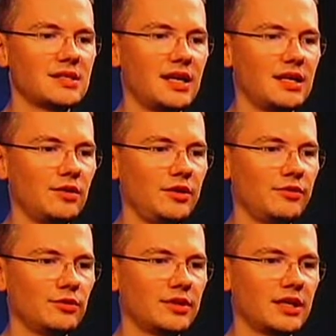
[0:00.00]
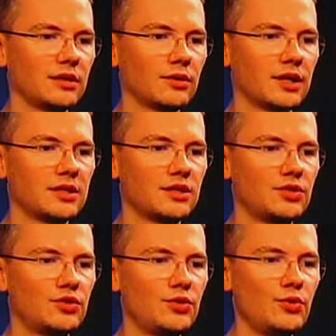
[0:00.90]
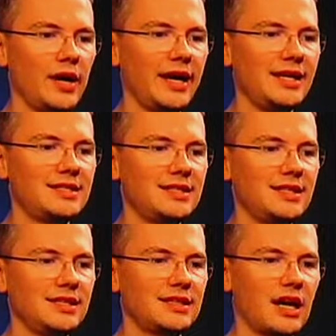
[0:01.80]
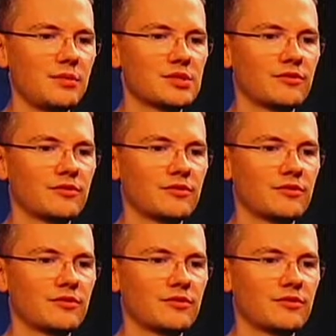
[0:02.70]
Then if you'll take a look at the 218 times